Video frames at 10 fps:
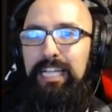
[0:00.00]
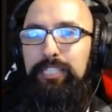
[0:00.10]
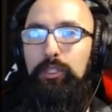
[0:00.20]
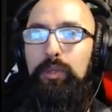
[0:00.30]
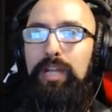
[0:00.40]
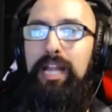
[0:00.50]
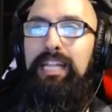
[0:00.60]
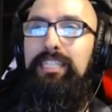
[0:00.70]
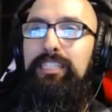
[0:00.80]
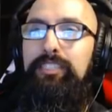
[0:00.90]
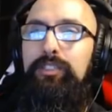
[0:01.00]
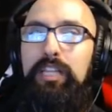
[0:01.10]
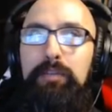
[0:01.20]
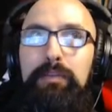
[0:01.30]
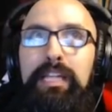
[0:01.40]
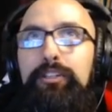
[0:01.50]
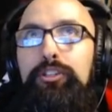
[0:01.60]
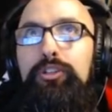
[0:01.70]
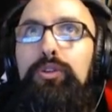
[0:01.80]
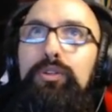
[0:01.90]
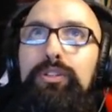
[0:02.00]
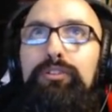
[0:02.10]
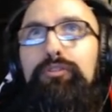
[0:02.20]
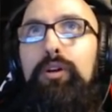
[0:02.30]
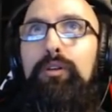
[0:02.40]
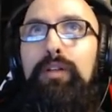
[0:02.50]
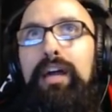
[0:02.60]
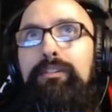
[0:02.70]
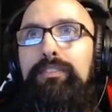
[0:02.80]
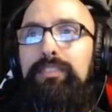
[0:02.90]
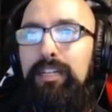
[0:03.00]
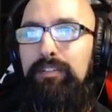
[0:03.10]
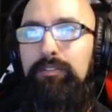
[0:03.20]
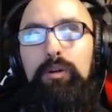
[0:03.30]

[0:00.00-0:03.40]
it's doing what I needed to do. Give me like two to four rounds of,